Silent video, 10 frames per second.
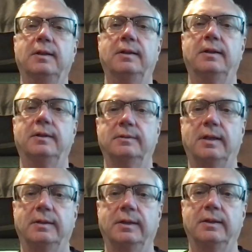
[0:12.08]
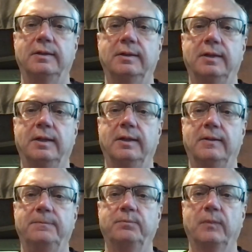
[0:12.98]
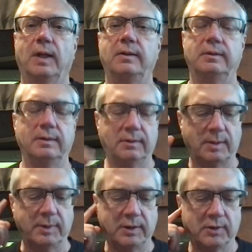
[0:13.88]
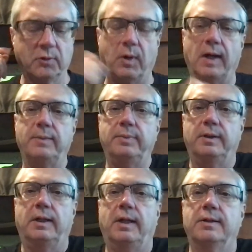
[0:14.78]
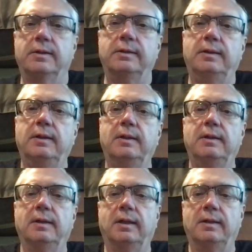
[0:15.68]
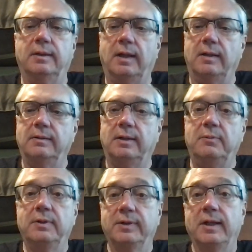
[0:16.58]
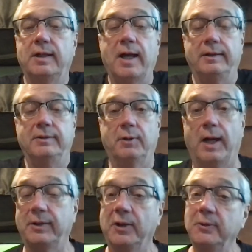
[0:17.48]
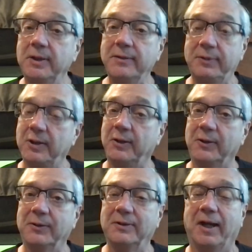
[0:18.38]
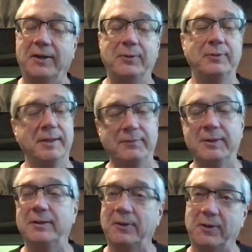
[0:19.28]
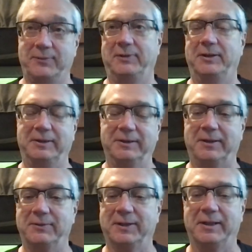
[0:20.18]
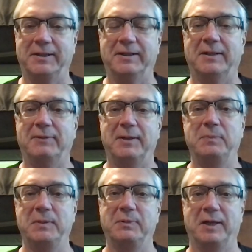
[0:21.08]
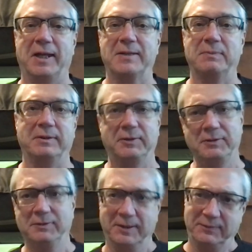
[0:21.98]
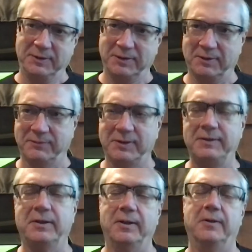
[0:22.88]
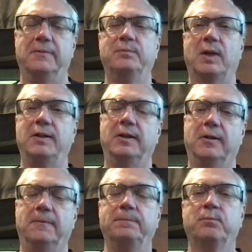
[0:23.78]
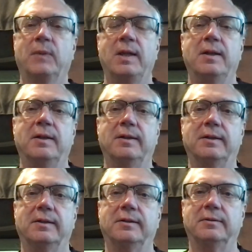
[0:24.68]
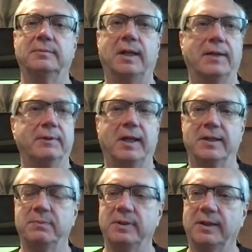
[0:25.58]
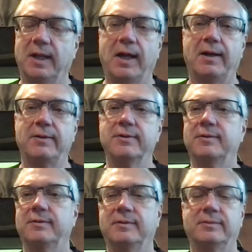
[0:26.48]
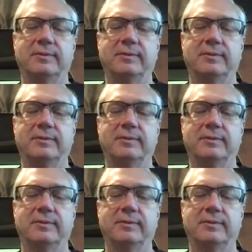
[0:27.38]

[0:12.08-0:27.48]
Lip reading: again today. I'm in here quite a bit actually. I will tell you, I don't live here. I don't live in an RV. Okay, I've had people ask me, "Do you live in an RV?" No, I don't. I have a nice big house, a